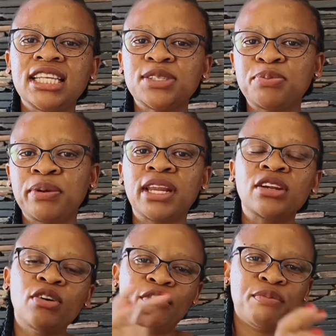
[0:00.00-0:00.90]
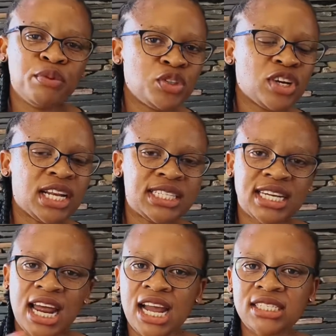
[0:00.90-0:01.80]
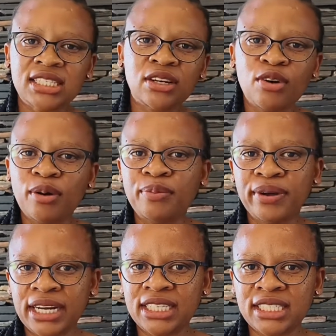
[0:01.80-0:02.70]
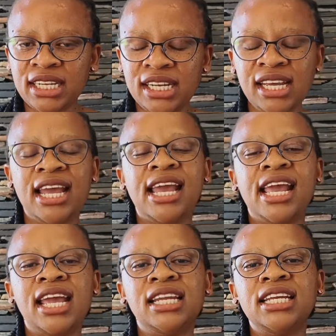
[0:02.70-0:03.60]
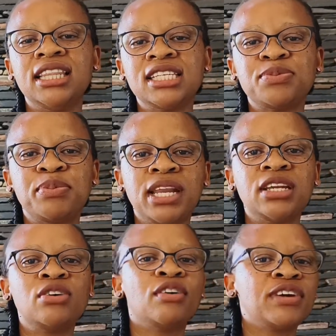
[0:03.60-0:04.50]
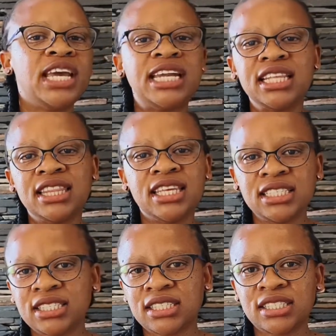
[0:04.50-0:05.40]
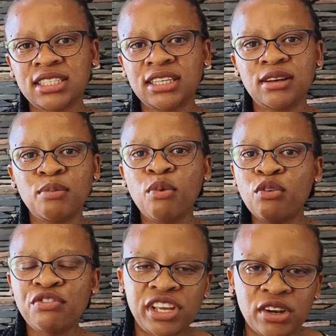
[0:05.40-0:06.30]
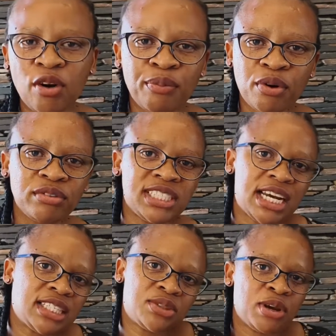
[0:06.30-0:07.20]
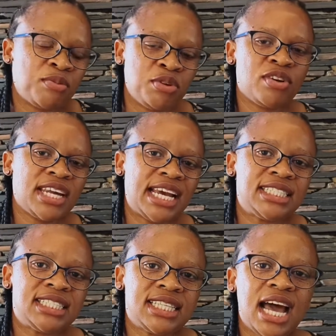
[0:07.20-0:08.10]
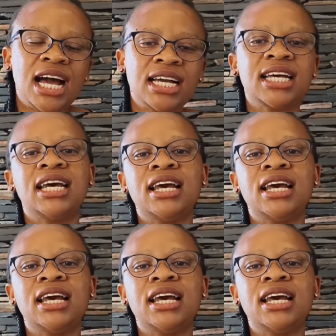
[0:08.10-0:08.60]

the spirit of mutual trust and cooperation, and in the spirit of getting things moving, or projects where we don't get stuck,